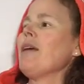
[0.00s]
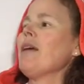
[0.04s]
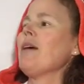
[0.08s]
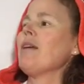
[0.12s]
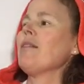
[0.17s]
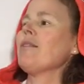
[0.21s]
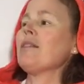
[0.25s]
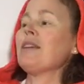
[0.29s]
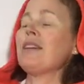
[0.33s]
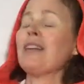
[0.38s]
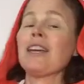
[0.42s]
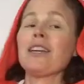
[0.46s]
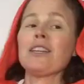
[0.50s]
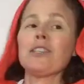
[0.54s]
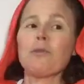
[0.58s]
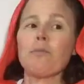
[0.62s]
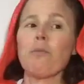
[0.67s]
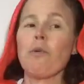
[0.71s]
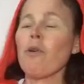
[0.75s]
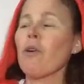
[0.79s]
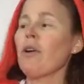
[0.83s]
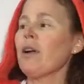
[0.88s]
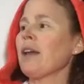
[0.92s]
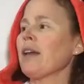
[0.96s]
The next
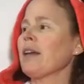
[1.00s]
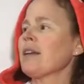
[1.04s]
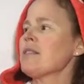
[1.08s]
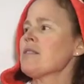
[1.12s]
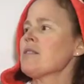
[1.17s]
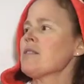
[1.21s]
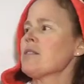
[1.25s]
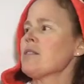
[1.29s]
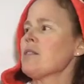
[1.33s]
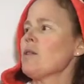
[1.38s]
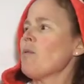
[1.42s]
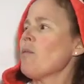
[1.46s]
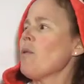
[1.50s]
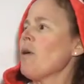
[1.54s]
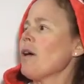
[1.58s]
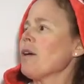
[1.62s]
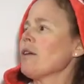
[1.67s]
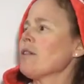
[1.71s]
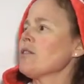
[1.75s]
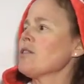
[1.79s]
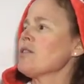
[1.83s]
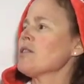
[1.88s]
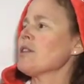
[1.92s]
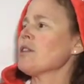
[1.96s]
morning,
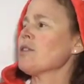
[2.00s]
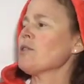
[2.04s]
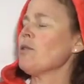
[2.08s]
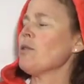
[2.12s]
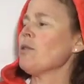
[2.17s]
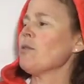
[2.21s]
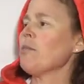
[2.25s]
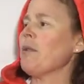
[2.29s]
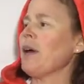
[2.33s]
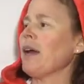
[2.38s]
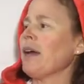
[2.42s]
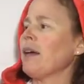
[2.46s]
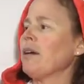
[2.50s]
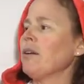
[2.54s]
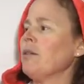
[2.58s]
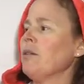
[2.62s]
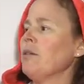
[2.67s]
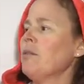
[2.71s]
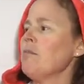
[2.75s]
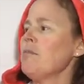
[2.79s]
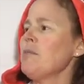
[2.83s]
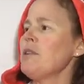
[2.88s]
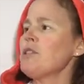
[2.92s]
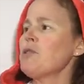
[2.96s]
Stillwater told Michael,
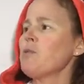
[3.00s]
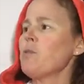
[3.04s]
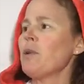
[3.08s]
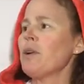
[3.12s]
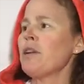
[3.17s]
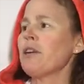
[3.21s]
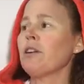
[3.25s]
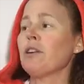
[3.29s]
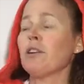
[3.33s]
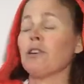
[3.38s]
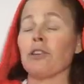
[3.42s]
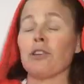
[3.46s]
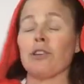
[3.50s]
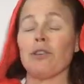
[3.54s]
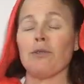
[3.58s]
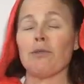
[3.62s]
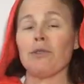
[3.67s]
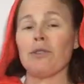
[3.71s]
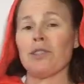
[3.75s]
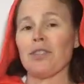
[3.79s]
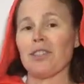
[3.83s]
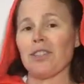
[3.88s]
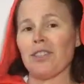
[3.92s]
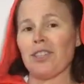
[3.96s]
Miss Whitaker
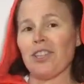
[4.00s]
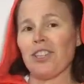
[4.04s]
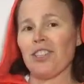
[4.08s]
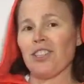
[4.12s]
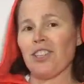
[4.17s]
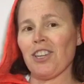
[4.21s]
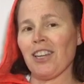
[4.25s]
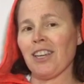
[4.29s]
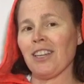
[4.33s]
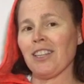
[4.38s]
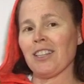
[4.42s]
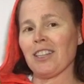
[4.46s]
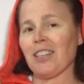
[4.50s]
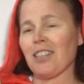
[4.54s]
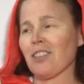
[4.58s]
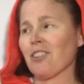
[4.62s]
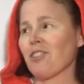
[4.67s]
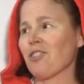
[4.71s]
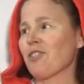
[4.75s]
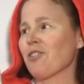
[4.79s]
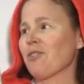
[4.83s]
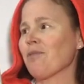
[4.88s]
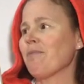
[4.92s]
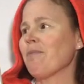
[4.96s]
used to teach
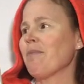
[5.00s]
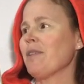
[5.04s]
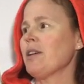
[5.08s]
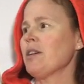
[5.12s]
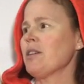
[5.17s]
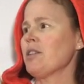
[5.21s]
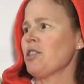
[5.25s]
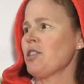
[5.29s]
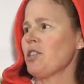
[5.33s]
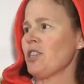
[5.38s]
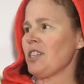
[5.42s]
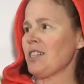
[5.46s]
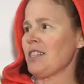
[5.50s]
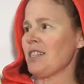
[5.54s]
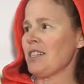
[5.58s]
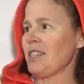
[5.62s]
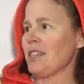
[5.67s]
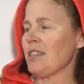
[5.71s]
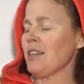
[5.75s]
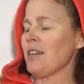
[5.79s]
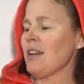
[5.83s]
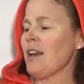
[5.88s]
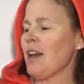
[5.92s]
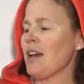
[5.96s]
English. She
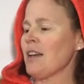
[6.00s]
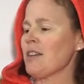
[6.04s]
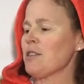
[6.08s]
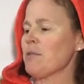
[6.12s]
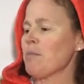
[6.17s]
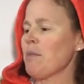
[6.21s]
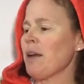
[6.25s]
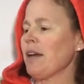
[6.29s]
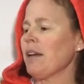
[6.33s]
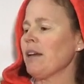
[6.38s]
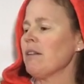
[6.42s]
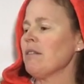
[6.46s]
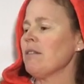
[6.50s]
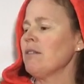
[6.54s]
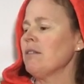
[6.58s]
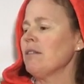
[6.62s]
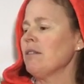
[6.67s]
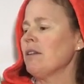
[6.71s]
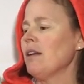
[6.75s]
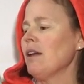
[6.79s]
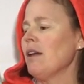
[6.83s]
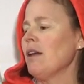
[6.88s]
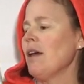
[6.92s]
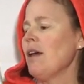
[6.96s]
did? Asked Michael.
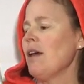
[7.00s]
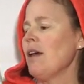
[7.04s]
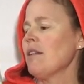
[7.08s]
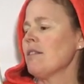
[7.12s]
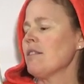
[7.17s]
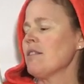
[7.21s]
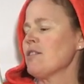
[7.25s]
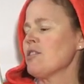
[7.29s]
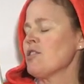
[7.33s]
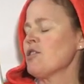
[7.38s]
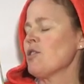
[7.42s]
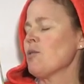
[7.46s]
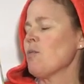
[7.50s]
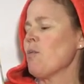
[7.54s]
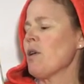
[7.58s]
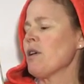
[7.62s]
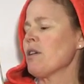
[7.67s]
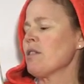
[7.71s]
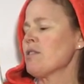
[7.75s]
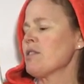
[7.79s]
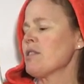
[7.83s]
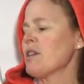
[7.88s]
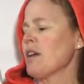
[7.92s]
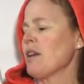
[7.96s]
Then
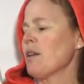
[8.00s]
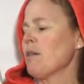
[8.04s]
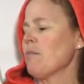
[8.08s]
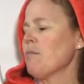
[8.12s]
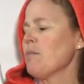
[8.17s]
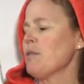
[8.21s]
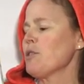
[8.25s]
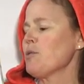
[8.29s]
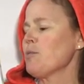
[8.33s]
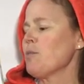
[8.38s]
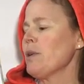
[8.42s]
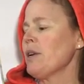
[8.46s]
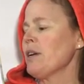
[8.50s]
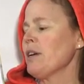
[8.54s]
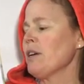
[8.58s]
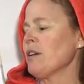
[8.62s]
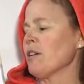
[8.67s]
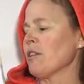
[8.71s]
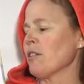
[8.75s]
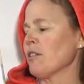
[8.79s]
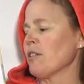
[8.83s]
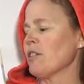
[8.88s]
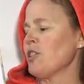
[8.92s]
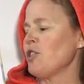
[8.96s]
Stillwater said, Miss
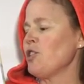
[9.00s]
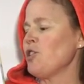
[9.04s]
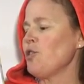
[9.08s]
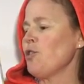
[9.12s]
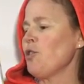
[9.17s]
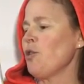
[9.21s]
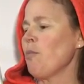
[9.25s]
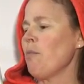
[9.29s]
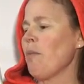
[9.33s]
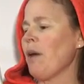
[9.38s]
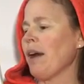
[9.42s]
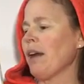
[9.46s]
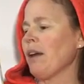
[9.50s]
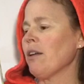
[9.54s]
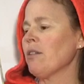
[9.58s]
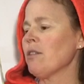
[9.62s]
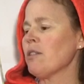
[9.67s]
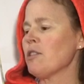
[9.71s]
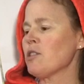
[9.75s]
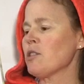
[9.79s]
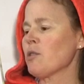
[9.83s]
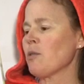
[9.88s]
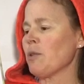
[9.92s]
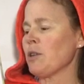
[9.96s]
Whitaker, did you know Michael
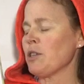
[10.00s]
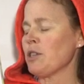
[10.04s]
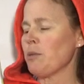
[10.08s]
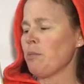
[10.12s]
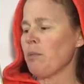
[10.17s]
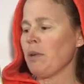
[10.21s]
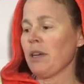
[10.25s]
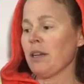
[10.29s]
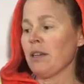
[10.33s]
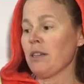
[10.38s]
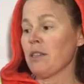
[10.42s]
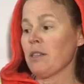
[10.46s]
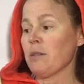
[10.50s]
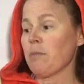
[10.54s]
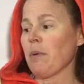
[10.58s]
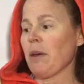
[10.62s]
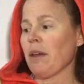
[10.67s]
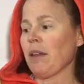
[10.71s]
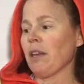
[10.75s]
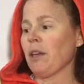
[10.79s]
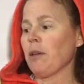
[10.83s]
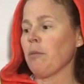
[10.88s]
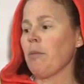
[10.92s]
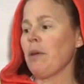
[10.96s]
is going to be in a
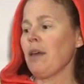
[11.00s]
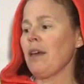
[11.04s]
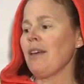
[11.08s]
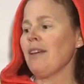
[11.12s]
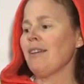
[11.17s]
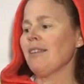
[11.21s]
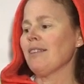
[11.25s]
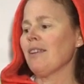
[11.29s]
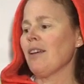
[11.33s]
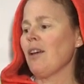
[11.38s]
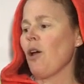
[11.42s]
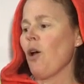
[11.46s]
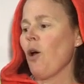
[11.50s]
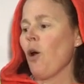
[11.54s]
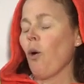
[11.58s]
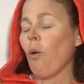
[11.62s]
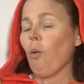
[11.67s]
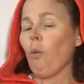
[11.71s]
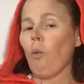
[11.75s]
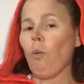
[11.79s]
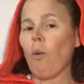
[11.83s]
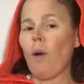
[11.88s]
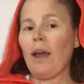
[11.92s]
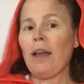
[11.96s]
spelling bee?
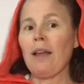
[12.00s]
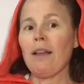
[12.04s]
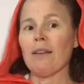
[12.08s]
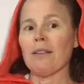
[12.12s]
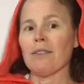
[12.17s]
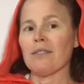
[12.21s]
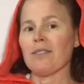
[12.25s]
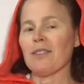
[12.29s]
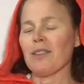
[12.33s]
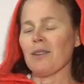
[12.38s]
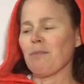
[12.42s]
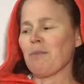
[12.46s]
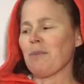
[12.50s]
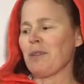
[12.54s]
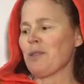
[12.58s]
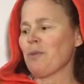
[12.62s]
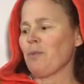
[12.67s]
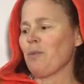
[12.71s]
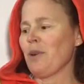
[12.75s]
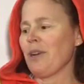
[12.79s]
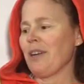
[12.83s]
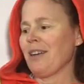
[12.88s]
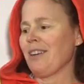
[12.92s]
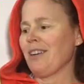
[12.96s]
Well, said Miss
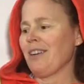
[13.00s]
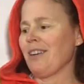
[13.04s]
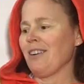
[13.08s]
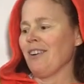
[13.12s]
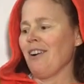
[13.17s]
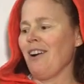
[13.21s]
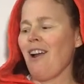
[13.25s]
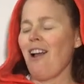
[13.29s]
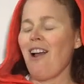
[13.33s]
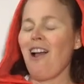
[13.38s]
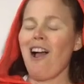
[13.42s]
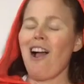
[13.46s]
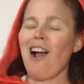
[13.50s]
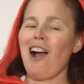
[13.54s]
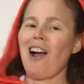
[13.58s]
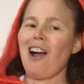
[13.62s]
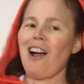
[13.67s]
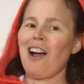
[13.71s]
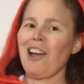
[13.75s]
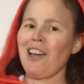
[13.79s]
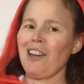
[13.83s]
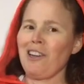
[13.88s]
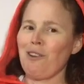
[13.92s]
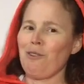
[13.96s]
Whitaker,
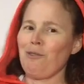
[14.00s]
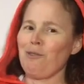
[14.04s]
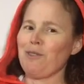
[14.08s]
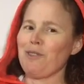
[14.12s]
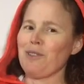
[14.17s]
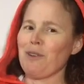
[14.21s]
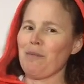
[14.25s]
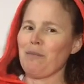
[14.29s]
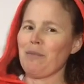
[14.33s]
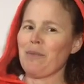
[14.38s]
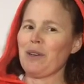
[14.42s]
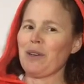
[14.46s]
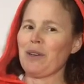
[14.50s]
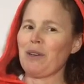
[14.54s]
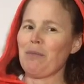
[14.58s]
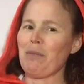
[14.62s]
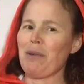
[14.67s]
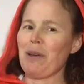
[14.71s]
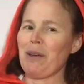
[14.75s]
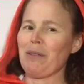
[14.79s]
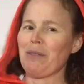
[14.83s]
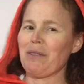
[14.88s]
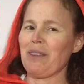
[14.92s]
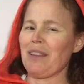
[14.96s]
I know something
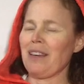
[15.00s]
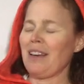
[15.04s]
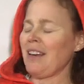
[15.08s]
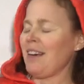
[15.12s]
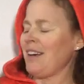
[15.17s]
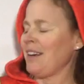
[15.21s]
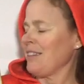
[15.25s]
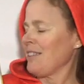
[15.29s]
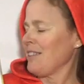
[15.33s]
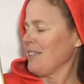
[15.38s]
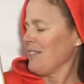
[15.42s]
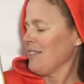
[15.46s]
about that.